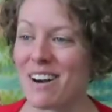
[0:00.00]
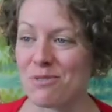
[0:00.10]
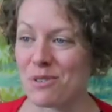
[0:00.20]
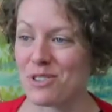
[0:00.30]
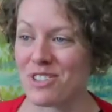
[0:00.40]
how
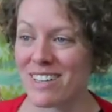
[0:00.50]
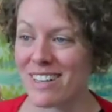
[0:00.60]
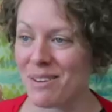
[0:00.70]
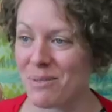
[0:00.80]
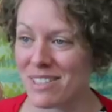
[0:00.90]
fortunate
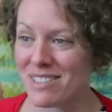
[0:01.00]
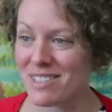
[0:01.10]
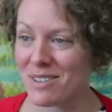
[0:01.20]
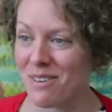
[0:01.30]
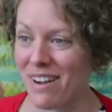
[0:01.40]
I
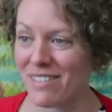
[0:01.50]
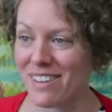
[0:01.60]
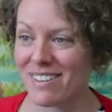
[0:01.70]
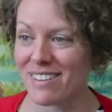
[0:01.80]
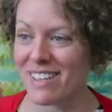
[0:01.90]
was
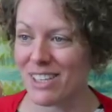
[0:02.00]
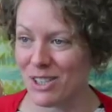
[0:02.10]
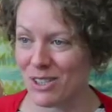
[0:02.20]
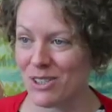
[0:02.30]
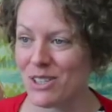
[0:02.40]
arriving
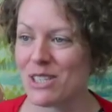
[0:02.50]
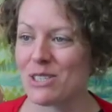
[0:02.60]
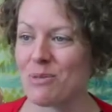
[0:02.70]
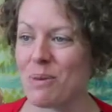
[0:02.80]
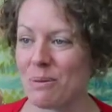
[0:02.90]
here
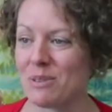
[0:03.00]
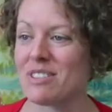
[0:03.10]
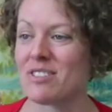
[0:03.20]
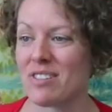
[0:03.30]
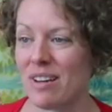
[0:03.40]
to be able
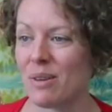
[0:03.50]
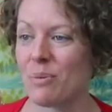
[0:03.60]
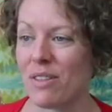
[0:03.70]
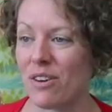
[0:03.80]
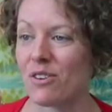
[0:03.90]
to study
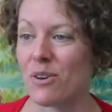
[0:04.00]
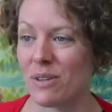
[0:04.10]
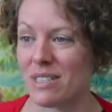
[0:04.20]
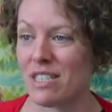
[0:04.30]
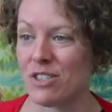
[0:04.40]
with our
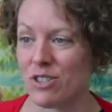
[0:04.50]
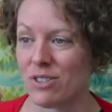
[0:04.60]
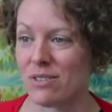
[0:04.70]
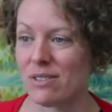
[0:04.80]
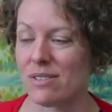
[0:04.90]
yoga
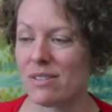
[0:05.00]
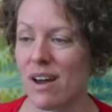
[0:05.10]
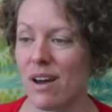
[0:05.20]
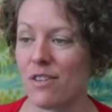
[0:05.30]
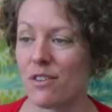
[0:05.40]
teachers.
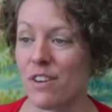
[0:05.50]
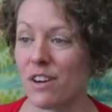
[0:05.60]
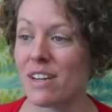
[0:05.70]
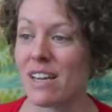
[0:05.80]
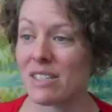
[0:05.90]
They're
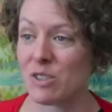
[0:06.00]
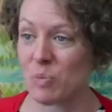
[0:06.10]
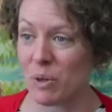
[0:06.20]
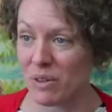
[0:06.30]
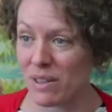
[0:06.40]
very
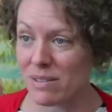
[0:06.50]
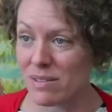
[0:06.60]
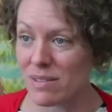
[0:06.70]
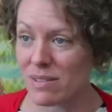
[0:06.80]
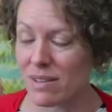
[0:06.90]

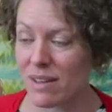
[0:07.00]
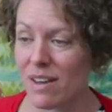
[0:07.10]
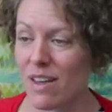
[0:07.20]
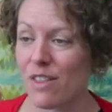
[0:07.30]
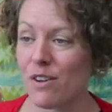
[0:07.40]
experienced,
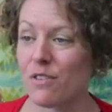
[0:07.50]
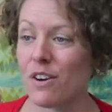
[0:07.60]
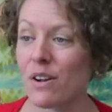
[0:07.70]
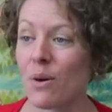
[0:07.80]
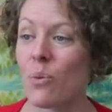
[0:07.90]
they're
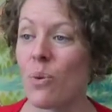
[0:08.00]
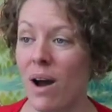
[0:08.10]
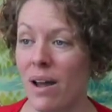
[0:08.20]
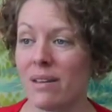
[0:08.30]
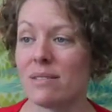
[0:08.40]
very
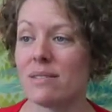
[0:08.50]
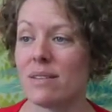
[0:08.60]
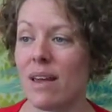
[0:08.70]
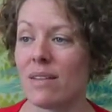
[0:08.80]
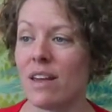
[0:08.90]
wise,
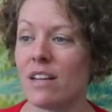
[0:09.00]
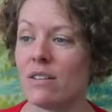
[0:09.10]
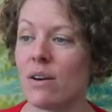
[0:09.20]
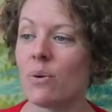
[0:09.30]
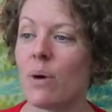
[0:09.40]
and they
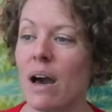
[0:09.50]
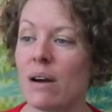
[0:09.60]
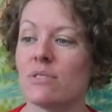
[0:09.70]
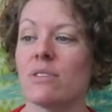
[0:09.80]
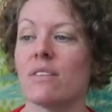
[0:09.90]
know
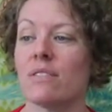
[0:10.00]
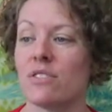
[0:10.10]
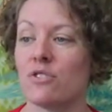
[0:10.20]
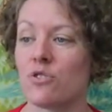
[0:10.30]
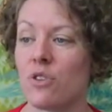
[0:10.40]
how to give
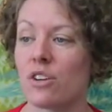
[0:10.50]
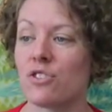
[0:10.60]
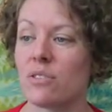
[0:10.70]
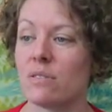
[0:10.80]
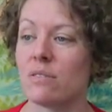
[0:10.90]
us
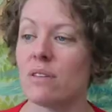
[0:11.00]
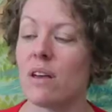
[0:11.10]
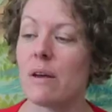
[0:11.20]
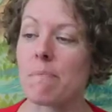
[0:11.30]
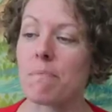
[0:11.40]
instructions
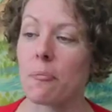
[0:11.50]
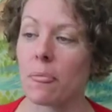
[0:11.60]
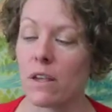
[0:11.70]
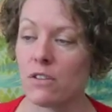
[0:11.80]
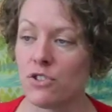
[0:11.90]

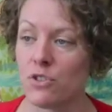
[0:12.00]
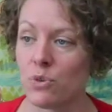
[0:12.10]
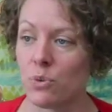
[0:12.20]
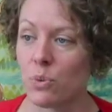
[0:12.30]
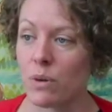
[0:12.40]

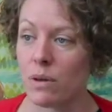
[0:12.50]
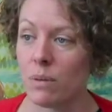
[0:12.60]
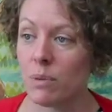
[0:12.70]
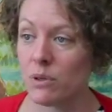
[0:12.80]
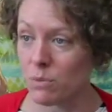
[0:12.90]
to
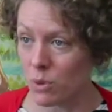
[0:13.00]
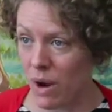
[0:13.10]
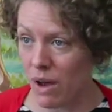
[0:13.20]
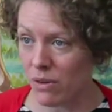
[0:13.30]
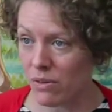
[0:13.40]
build
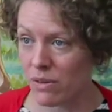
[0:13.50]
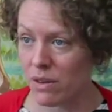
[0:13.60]
morale